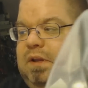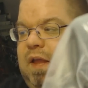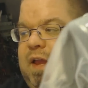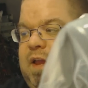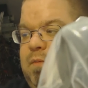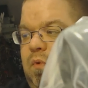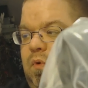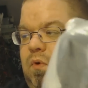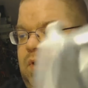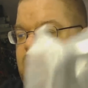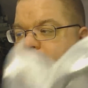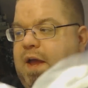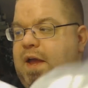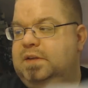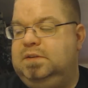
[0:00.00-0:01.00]
labeled
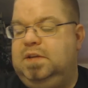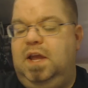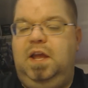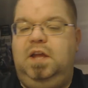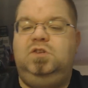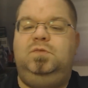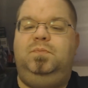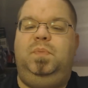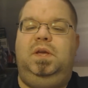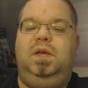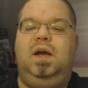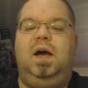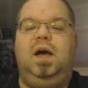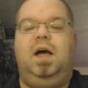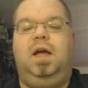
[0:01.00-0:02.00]
as
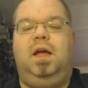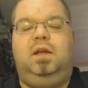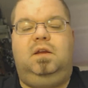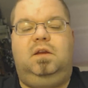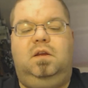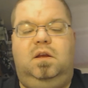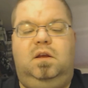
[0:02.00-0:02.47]
HPI